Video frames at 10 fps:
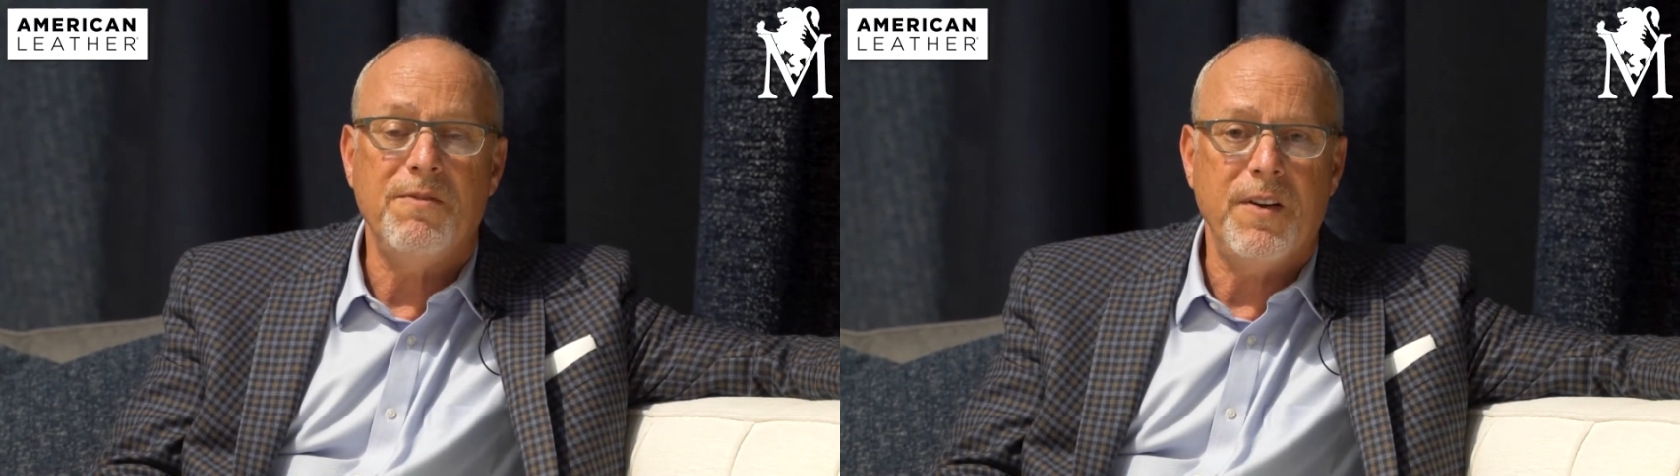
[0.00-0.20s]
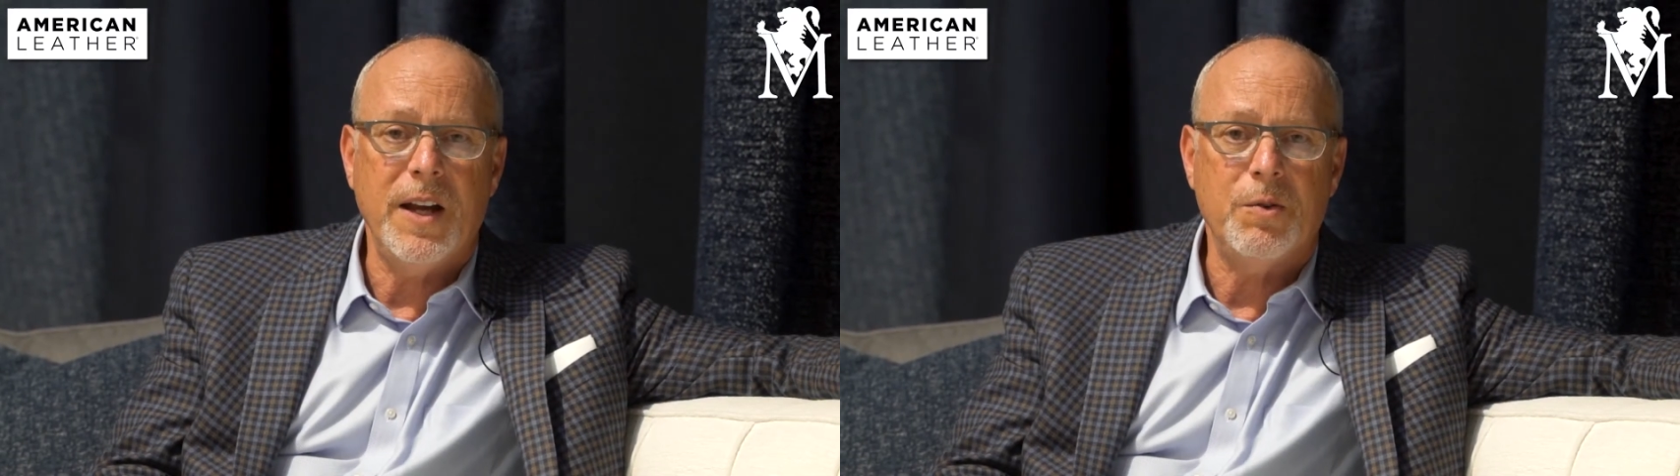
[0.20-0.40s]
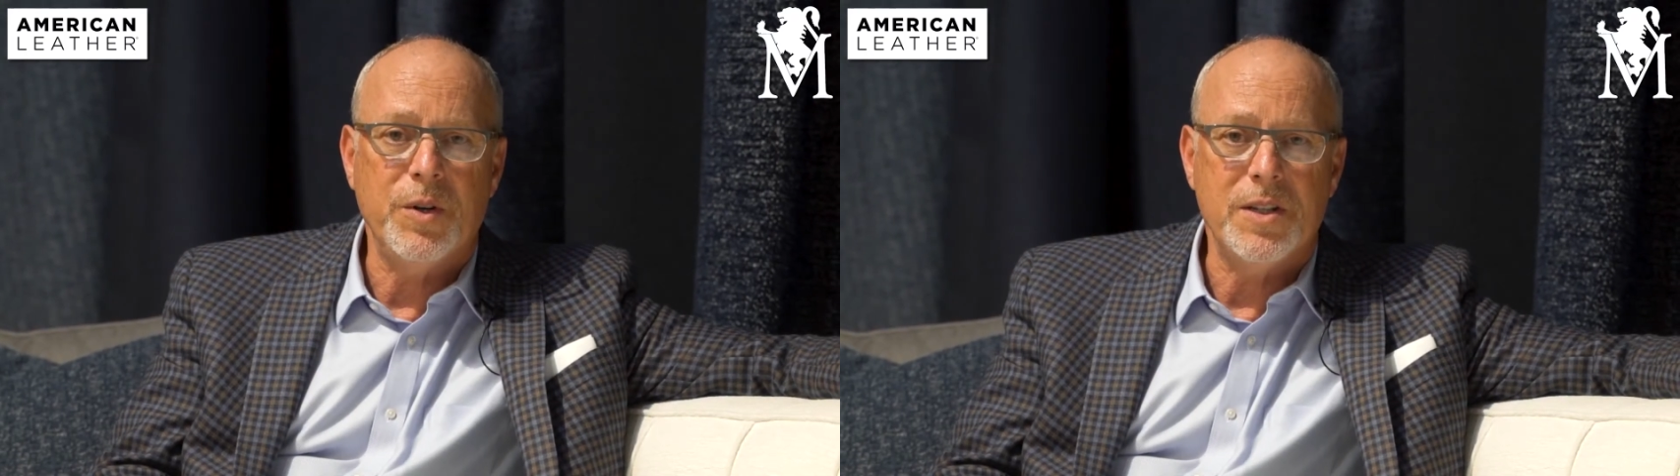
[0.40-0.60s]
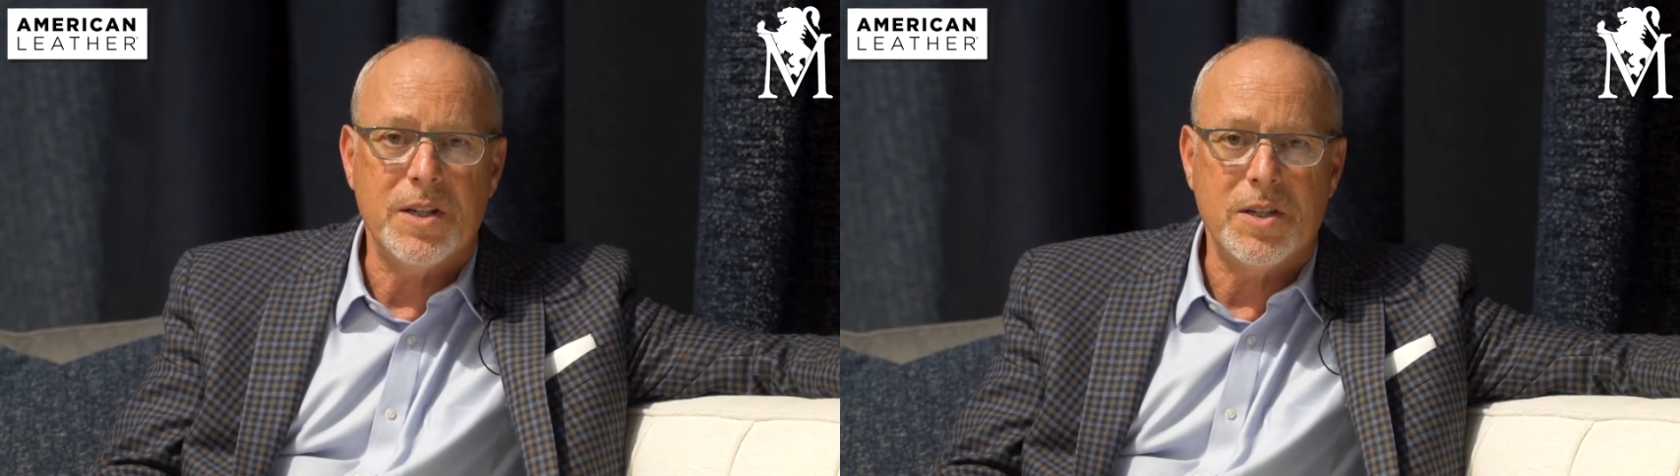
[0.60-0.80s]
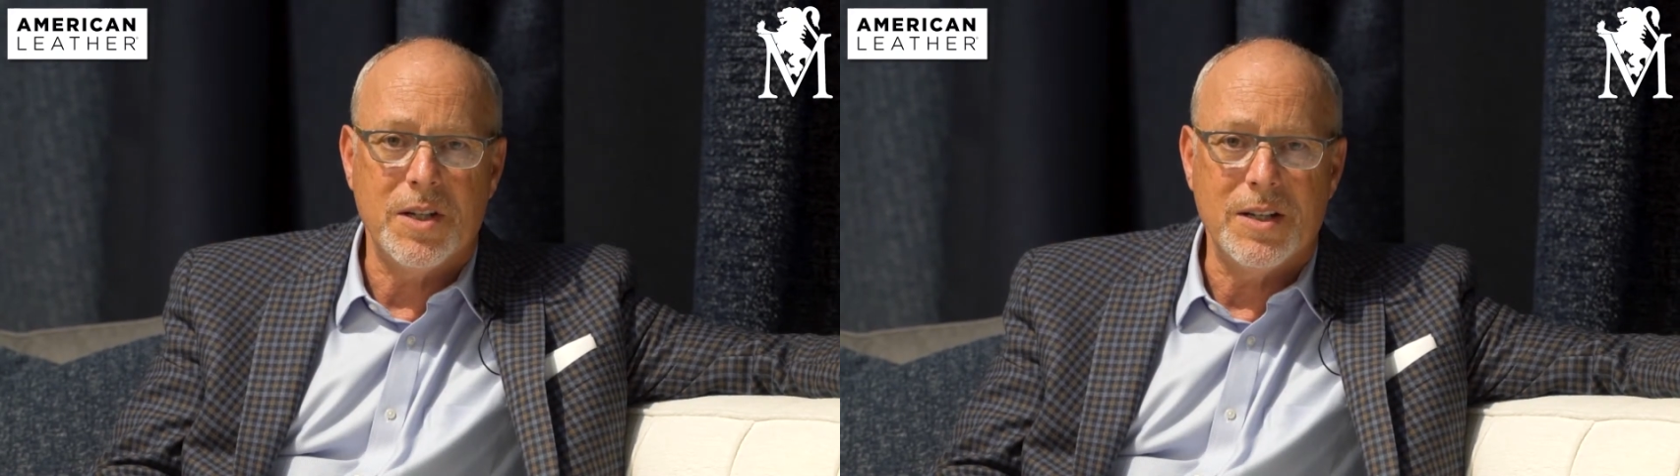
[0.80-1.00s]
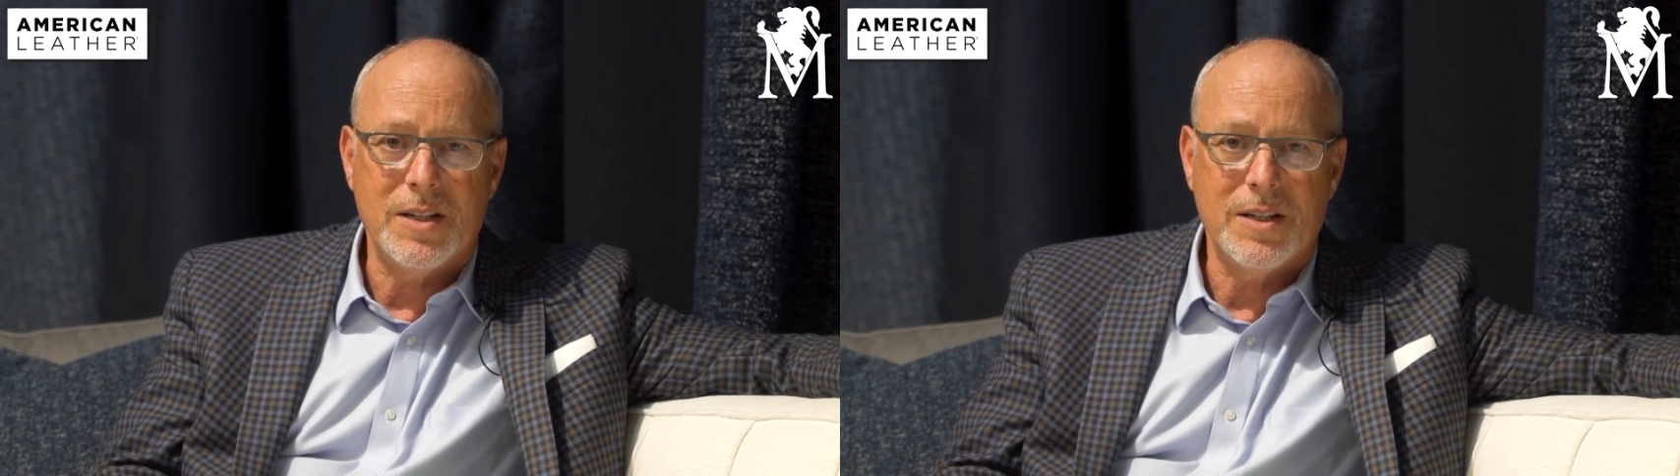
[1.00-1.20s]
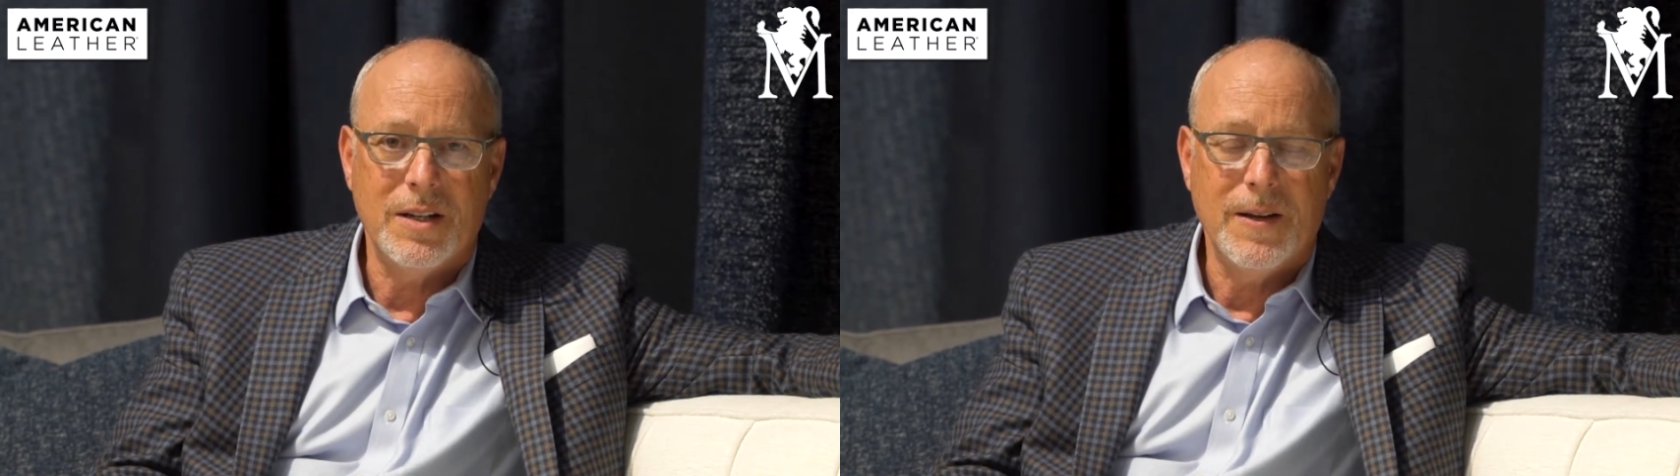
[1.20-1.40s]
fade resistance.